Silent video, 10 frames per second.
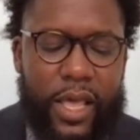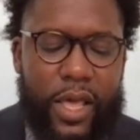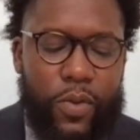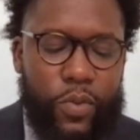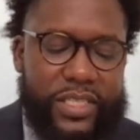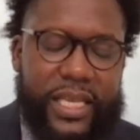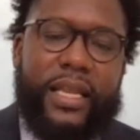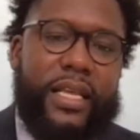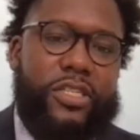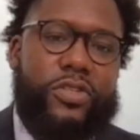We're
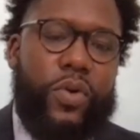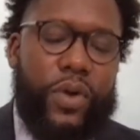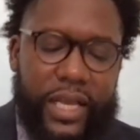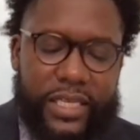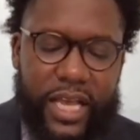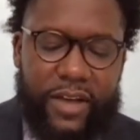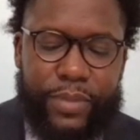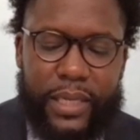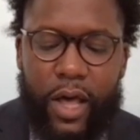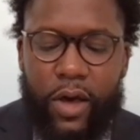telling stories of
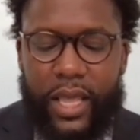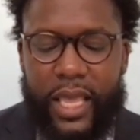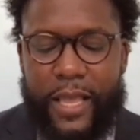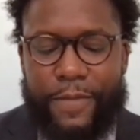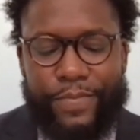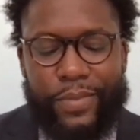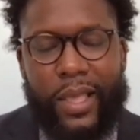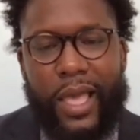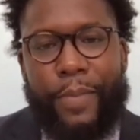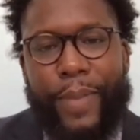belonging,
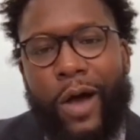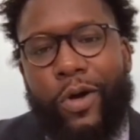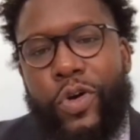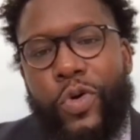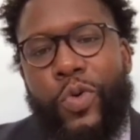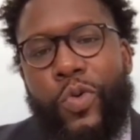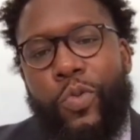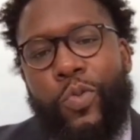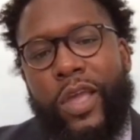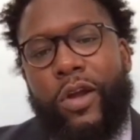about who
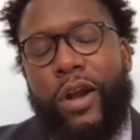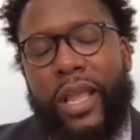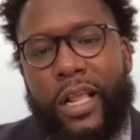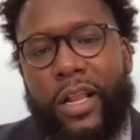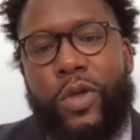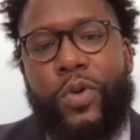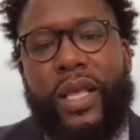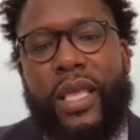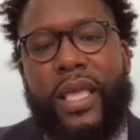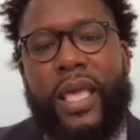we are
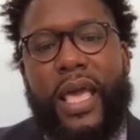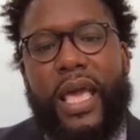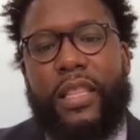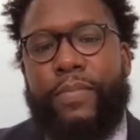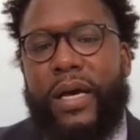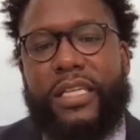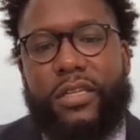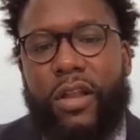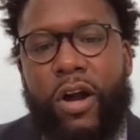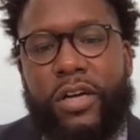including in the much
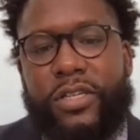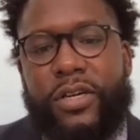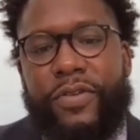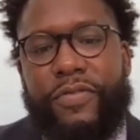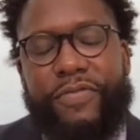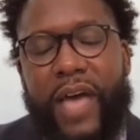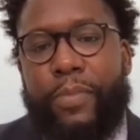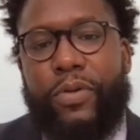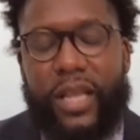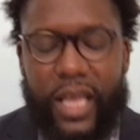larger
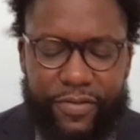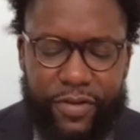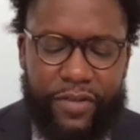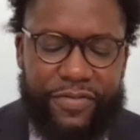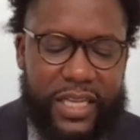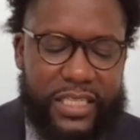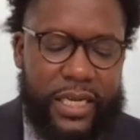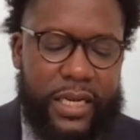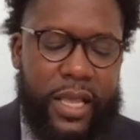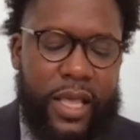fabric of our vision.